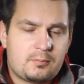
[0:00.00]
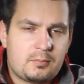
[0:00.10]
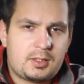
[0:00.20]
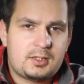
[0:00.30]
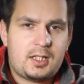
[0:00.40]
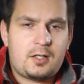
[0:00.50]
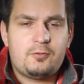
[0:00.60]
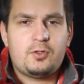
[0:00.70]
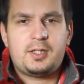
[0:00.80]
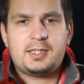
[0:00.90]
but there are a
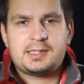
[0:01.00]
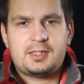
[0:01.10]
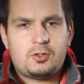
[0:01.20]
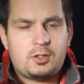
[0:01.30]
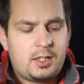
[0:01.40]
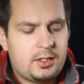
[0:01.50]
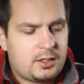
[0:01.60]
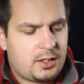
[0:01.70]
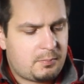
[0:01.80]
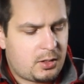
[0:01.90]
few things I don't
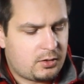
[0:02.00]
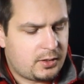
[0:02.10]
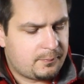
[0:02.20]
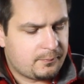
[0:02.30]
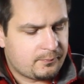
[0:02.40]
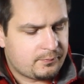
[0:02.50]
like about them.